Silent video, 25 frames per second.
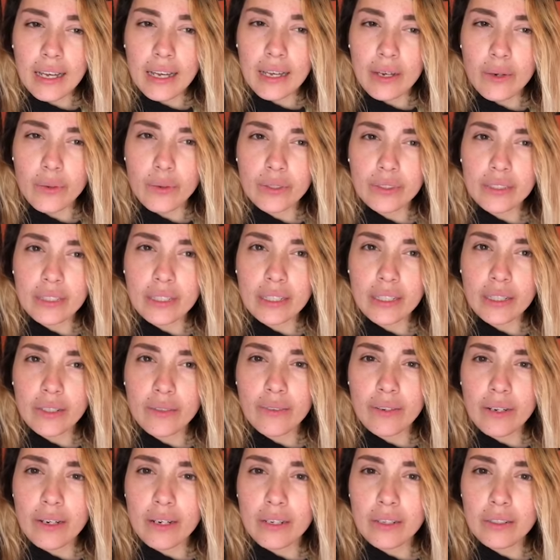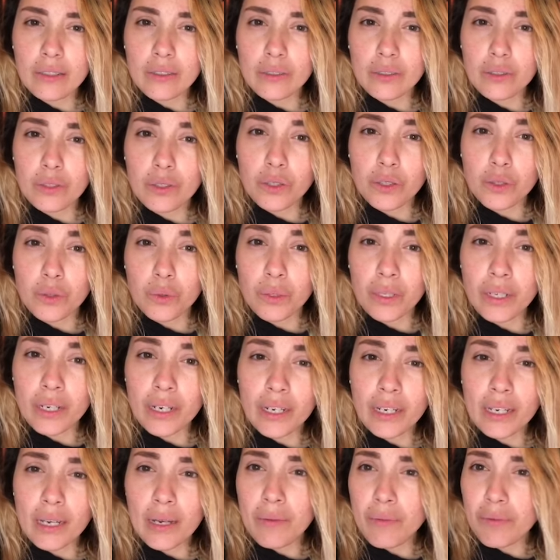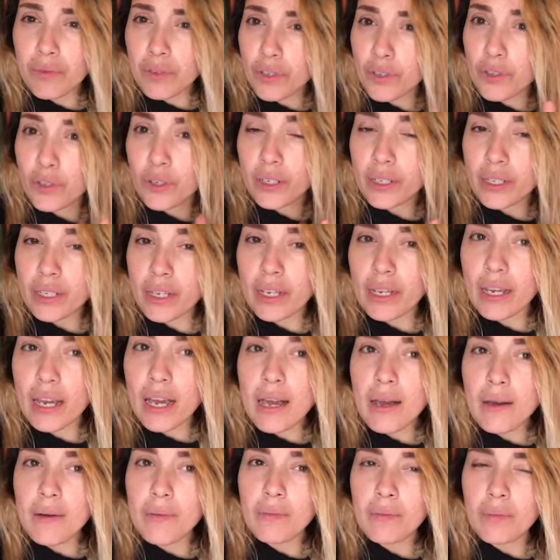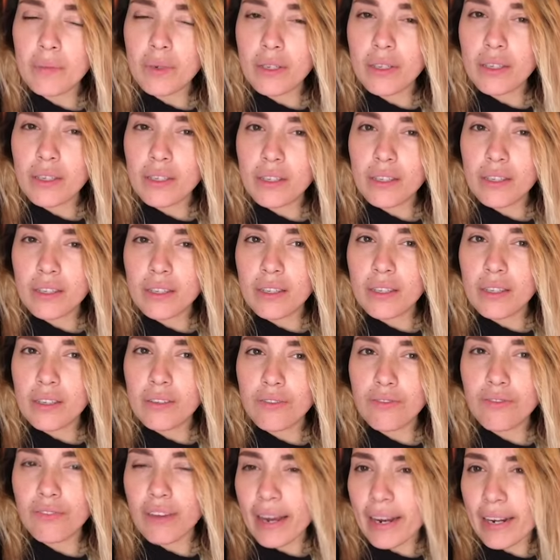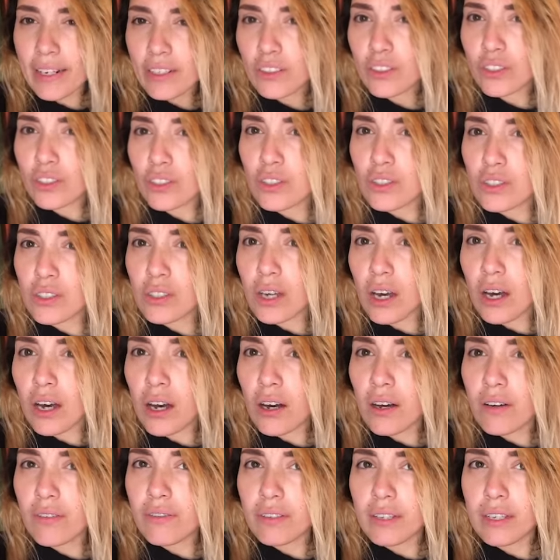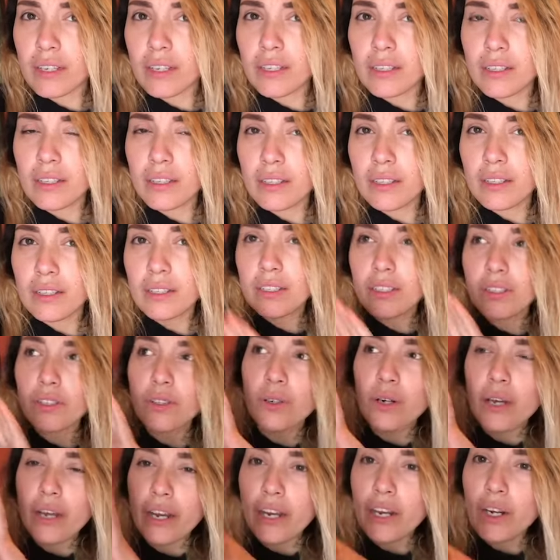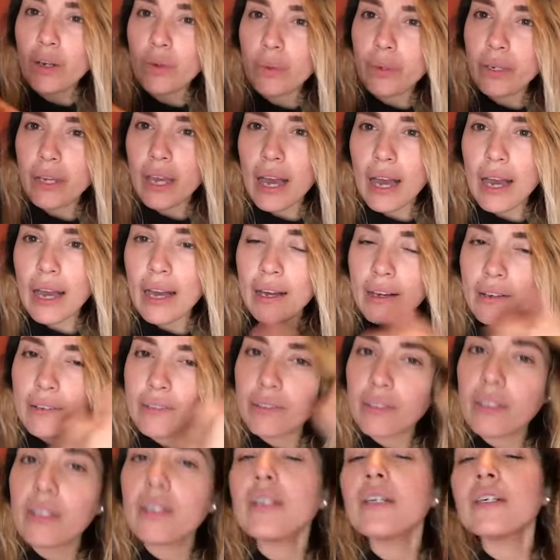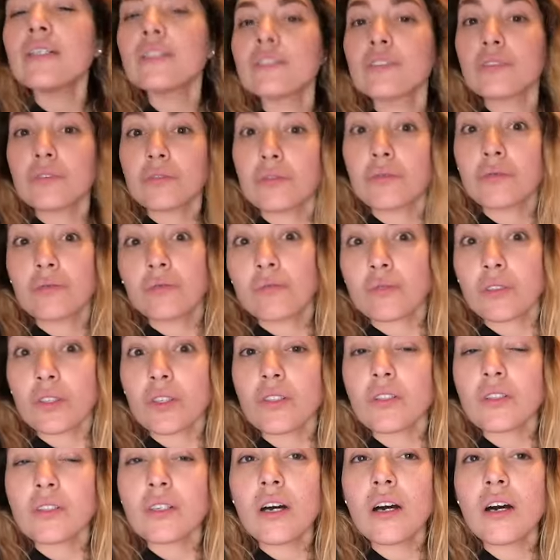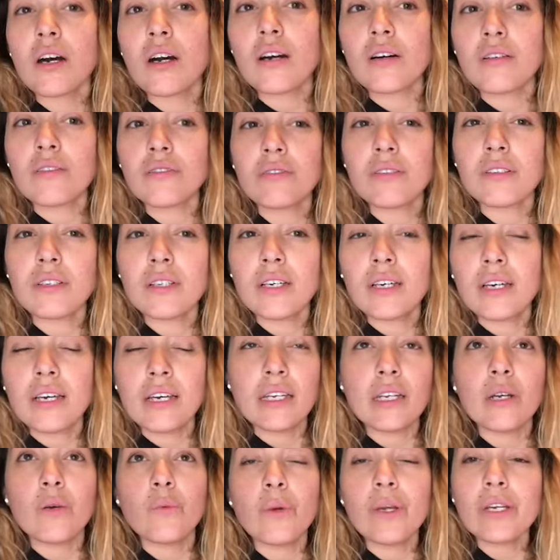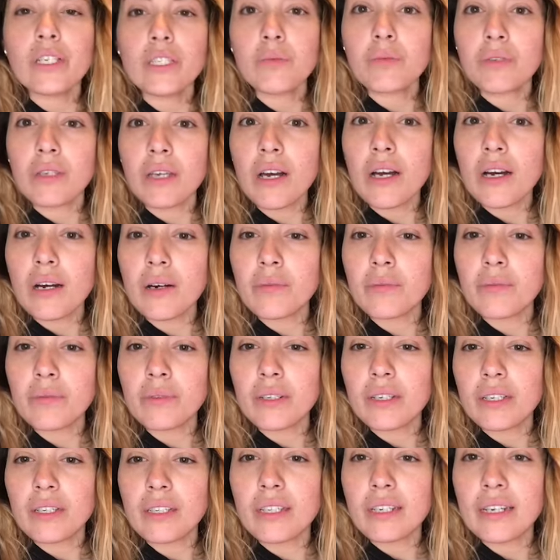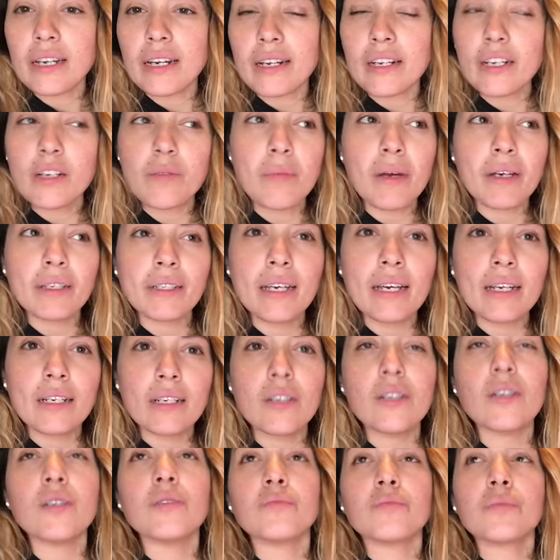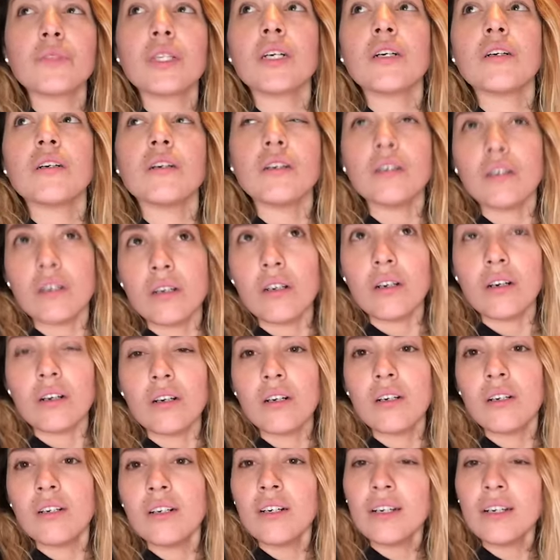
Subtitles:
It was like around 3:30 a.m. The fan turns off and the little air we have just turns off and it wakes me up. And then I hear my dad go, "Oh."